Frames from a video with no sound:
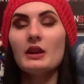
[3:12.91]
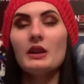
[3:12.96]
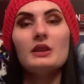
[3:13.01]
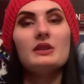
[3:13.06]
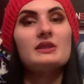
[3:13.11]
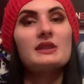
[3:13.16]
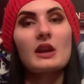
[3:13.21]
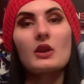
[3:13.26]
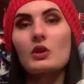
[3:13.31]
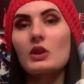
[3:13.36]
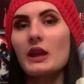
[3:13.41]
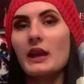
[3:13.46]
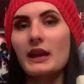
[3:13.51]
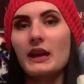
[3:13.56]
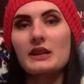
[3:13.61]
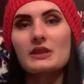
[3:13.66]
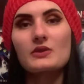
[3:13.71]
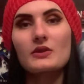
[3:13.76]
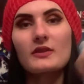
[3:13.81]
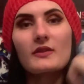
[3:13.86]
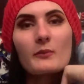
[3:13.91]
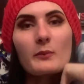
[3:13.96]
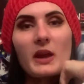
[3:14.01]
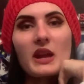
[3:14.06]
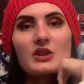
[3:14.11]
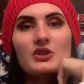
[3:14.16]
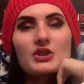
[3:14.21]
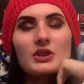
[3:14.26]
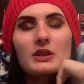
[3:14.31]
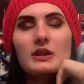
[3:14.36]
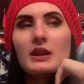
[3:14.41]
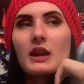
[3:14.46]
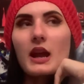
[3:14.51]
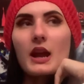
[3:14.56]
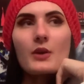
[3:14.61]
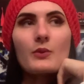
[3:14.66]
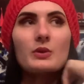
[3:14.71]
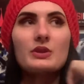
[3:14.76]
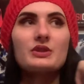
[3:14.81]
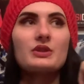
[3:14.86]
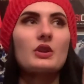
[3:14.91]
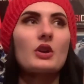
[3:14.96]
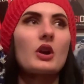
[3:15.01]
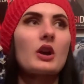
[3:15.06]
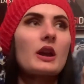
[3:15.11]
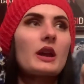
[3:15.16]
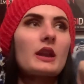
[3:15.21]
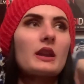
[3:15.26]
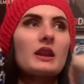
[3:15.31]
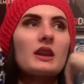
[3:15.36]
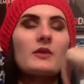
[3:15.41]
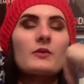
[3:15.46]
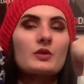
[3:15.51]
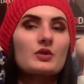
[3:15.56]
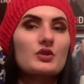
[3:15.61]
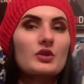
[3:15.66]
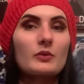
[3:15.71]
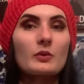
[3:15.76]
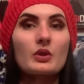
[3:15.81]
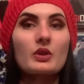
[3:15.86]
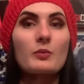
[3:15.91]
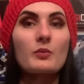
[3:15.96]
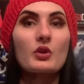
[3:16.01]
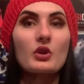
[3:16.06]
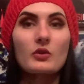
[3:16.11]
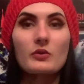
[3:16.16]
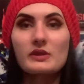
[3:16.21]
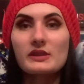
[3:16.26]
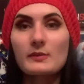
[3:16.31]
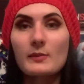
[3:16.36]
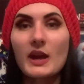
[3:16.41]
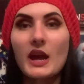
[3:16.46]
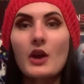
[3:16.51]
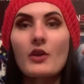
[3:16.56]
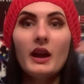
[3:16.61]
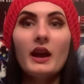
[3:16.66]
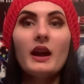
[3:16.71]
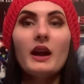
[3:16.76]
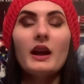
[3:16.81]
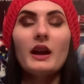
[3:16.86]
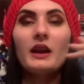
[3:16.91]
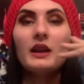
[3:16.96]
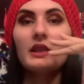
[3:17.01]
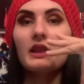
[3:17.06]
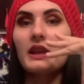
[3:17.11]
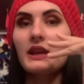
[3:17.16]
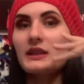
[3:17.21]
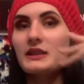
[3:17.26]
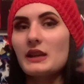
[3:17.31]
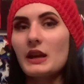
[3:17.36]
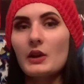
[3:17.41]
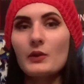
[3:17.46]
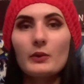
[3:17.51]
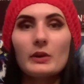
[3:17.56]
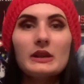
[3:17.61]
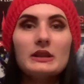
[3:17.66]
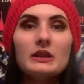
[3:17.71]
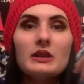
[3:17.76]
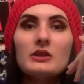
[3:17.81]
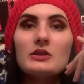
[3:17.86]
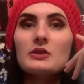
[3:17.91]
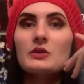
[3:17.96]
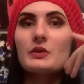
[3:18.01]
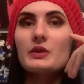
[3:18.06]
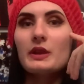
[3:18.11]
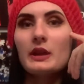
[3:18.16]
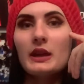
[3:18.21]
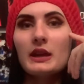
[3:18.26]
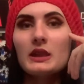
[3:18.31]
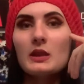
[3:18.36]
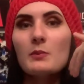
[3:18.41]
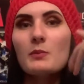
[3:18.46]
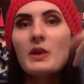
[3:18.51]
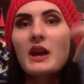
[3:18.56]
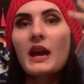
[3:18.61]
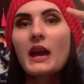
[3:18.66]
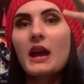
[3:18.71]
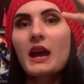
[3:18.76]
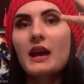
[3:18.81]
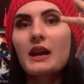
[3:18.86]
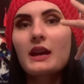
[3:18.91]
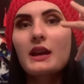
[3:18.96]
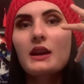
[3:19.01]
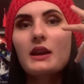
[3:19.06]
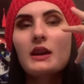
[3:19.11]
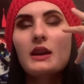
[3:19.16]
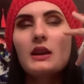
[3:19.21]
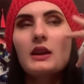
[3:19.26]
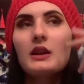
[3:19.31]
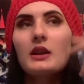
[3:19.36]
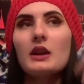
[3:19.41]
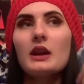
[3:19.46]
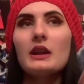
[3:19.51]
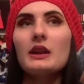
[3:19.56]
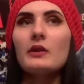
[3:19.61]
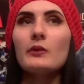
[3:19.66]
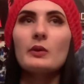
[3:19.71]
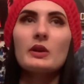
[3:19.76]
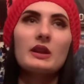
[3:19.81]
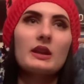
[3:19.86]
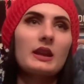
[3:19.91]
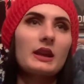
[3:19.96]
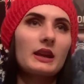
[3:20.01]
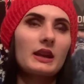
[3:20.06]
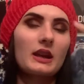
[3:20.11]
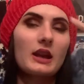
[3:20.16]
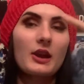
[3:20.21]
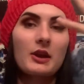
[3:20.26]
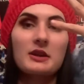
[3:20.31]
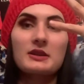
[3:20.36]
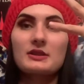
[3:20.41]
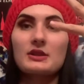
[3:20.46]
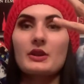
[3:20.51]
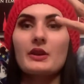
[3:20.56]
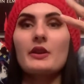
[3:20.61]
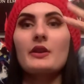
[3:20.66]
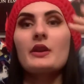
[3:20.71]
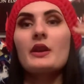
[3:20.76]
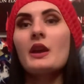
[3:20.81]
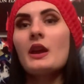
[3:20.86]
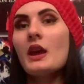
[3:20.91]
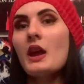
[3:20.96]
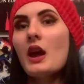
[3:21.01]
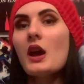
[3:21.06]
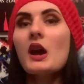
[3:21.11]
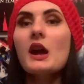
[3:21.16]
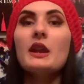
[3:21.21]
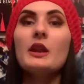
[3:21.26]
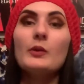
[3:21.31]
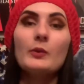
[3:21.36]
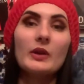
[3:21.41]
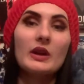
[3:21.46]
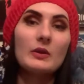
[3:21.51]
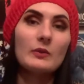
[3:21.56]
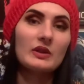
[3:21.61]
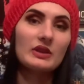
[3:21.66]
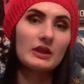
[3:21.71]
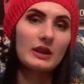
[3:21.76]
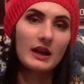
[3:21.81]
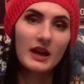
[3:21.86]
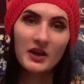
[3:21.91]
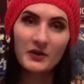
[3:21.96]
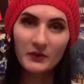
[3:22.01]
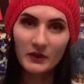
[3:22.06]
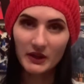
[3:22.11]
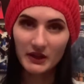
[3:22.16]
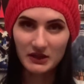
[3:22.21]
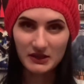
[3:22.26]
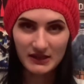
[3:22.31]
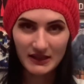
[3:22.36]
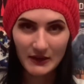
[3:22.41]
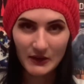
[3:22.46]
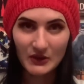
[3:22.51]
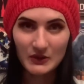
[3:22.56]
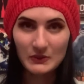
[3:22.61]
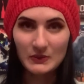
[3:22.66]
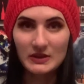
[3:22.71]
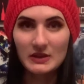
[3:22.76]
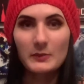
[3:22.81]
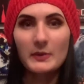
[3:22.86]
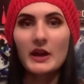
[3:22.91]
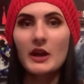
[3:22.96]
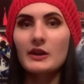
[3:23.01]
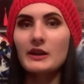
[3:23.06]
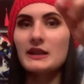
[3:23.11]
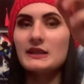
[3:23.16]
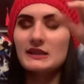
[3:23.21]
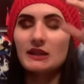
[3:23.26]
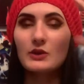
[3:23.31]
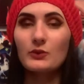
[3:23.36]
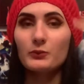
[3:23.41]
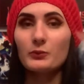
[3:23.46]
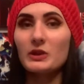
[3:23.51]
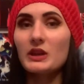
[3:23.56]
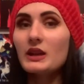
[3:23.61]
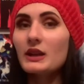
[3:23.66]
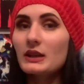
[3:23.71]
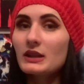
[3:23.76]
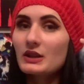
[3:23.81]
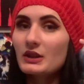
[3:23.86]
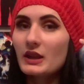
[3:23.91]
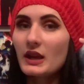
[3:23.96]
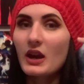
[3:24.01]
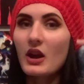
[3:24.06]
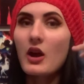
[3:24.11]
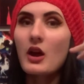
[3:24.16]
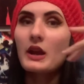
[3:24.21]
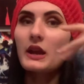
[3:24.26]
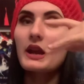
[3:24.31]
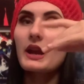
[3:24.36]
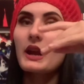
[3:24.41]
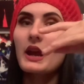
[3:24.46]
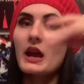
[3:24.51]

So like I sort of mentioned, I was not even sure what the book was about. I didn't read the little thing in the back. I didn't read like an excerpt. I didn't read what the Netflix series was about. I didn't read anything on it.